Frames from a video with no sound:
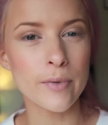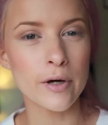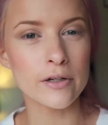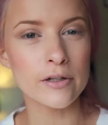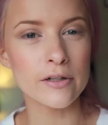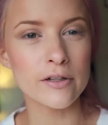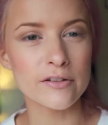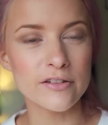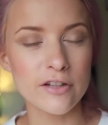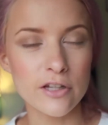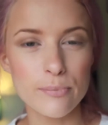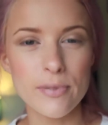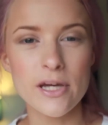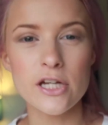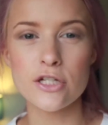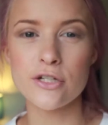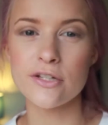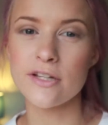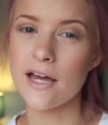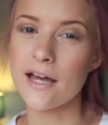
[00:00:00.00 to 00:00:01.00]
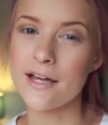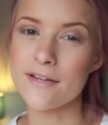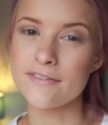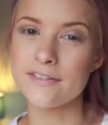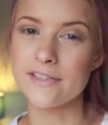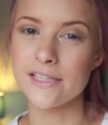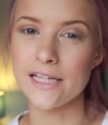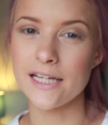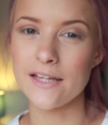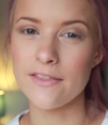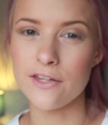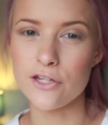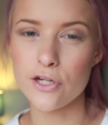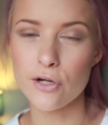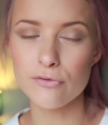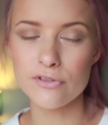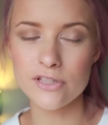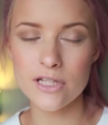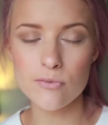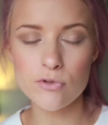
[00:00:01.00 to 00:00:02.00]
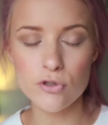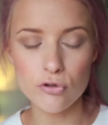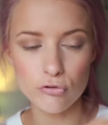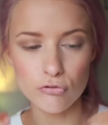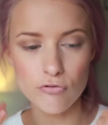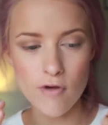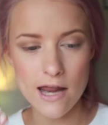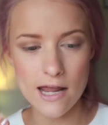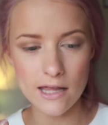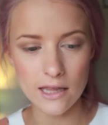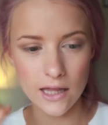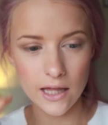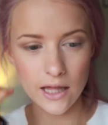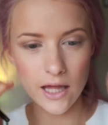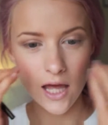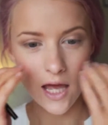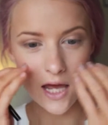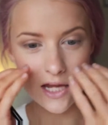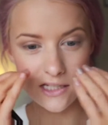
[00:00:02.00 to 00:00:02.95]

models on the pictures that I've seen, they don't seem to really